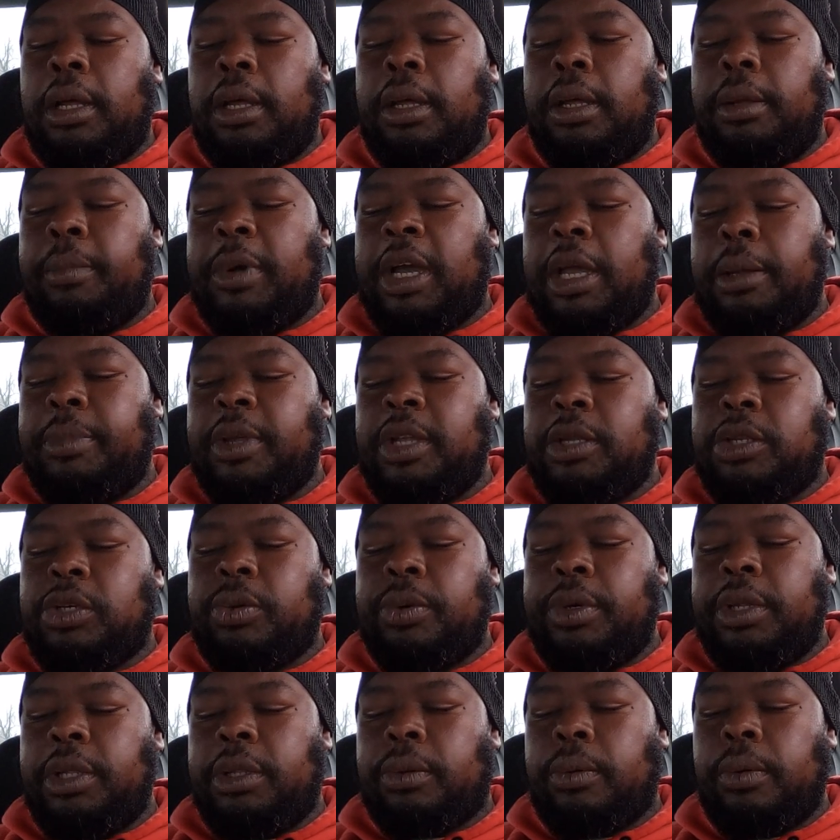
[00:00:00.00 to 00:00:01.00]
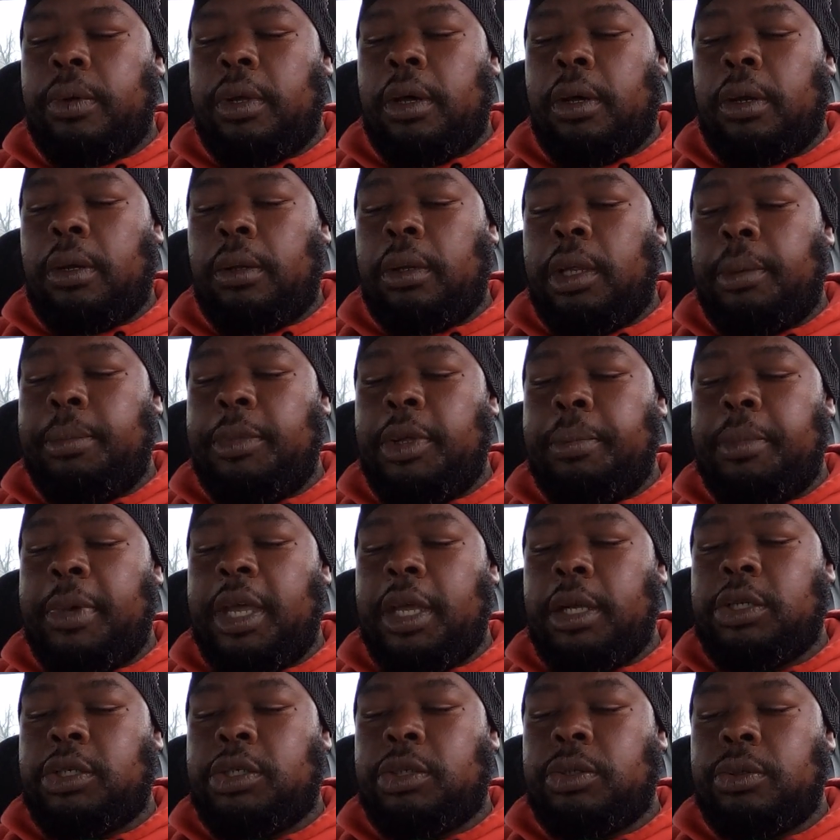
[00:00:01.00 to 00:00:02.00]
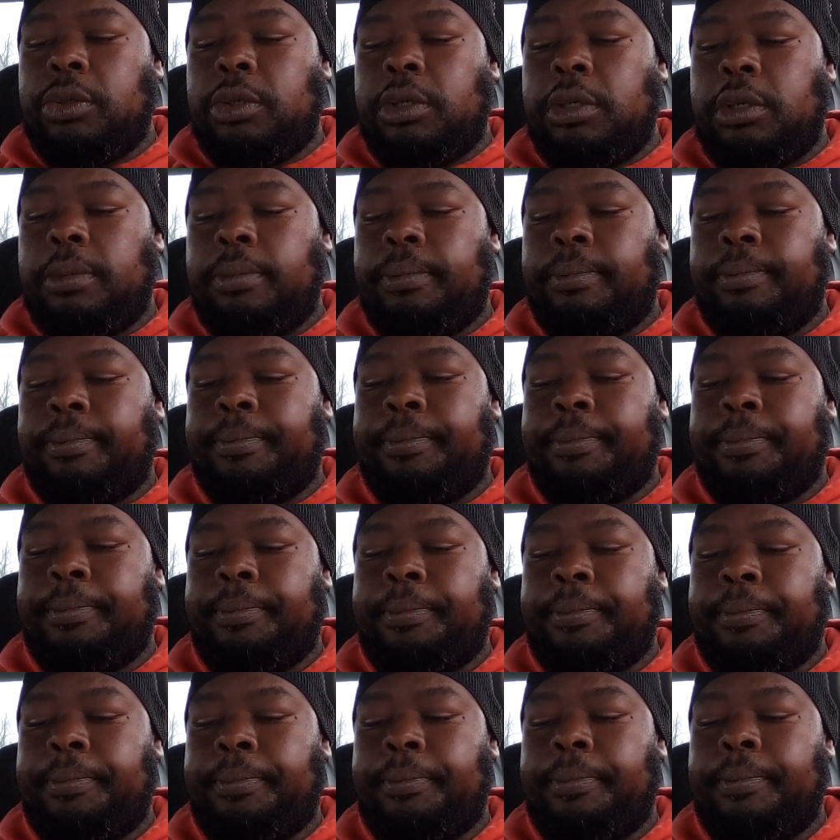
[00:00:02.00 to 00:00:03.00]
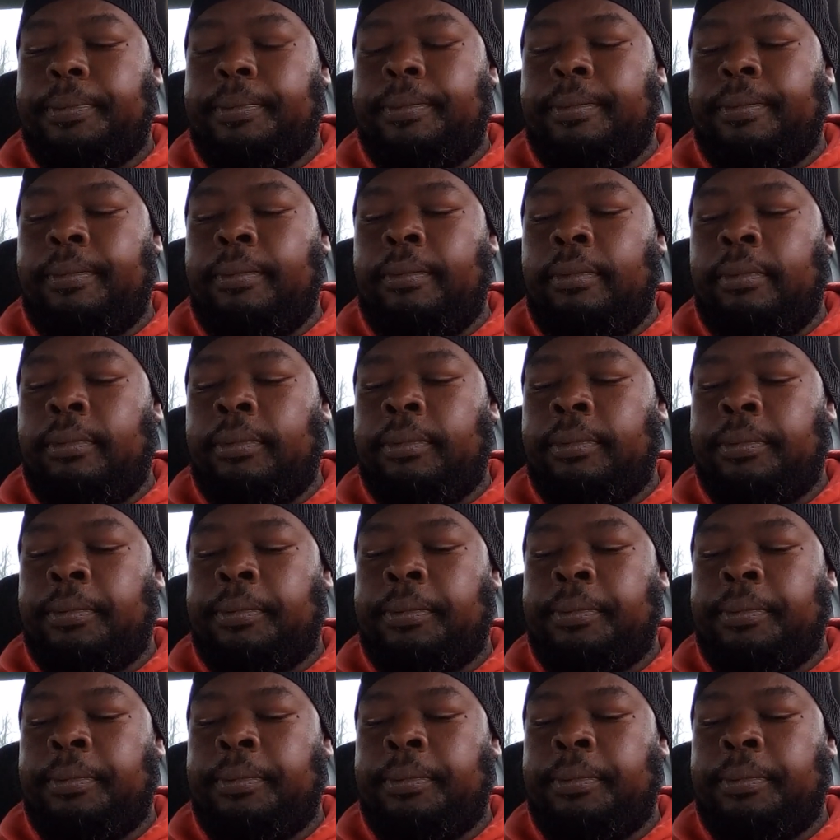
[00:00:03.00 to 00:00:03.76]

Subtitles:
It might be 23. Hold on, let me make sure. Mm.